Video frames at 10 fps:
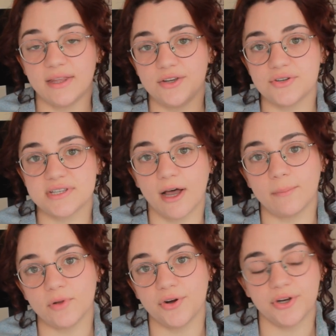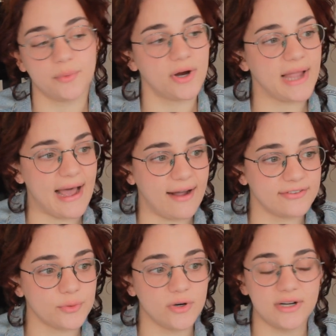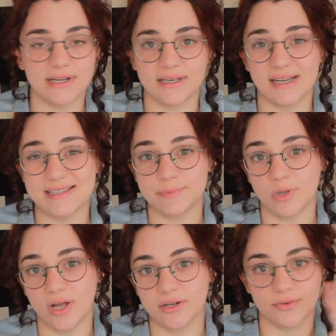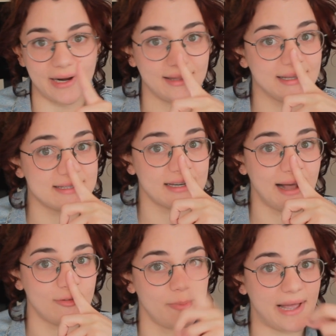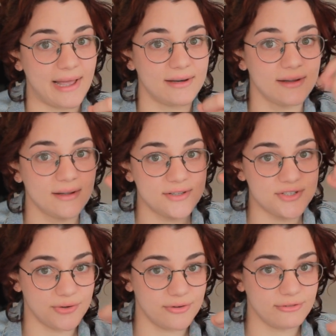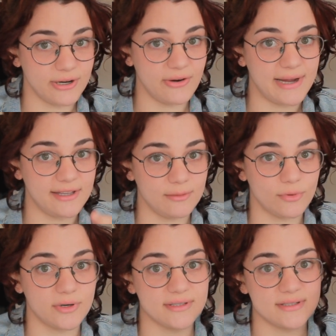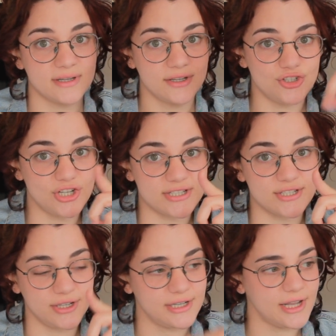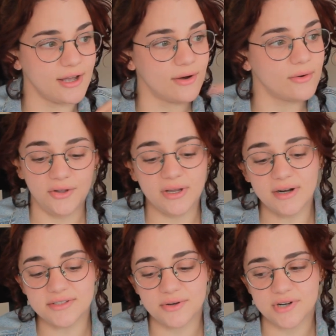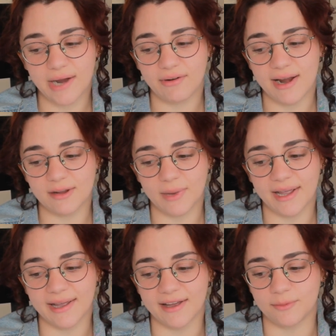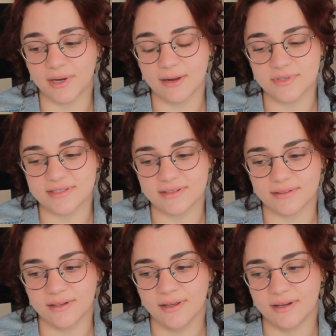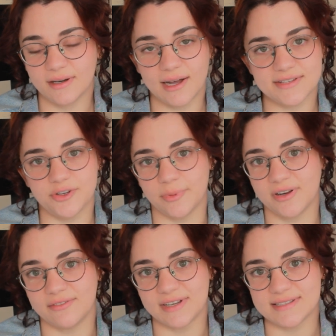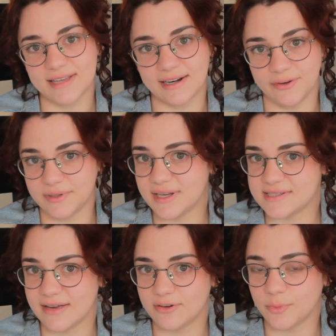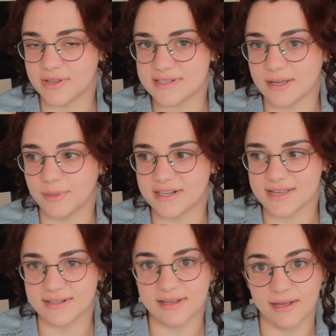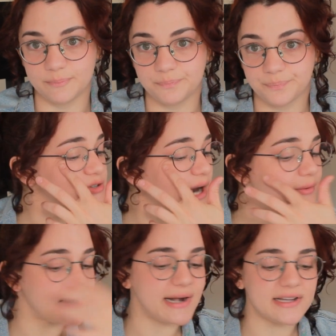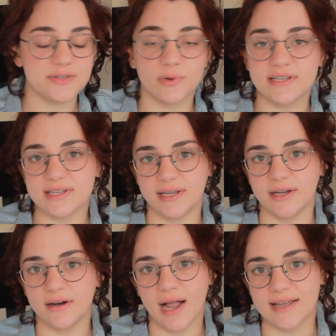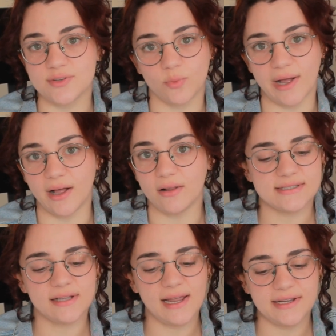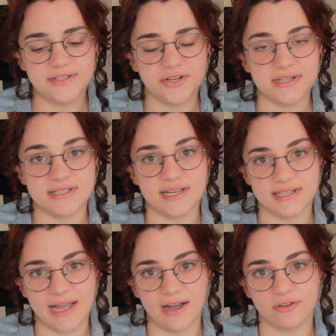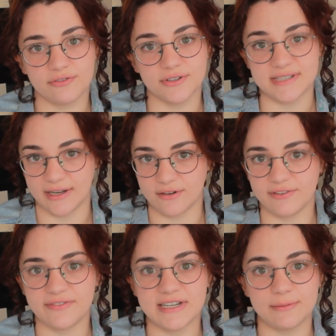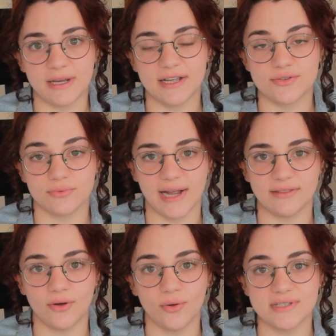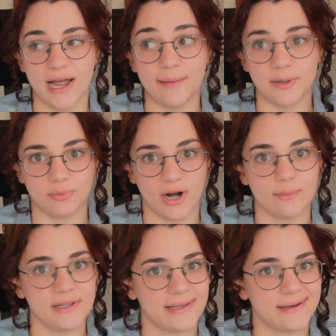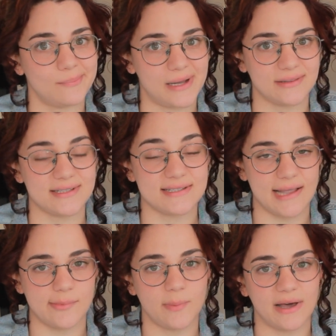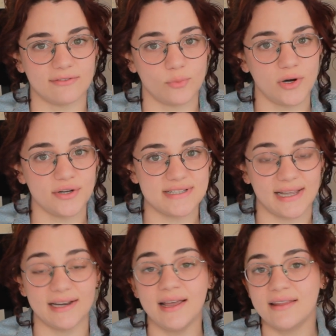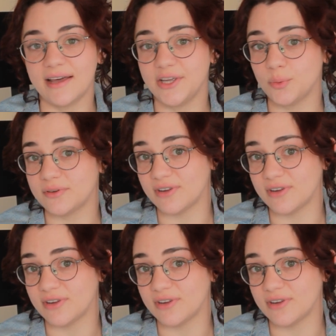and then you just upload your work afterward. It does plug directly into NovelPad, so do free write keyboards, just so you know. You can also try writing by hand, but I'm just not super convinced that anyone does that for more than 10 minutes at a time. You can try writing sprints here as well. It's a lot easier to sit down for 10 or 15 minutes, write the whole time, and probably get about the same amount of words in that you would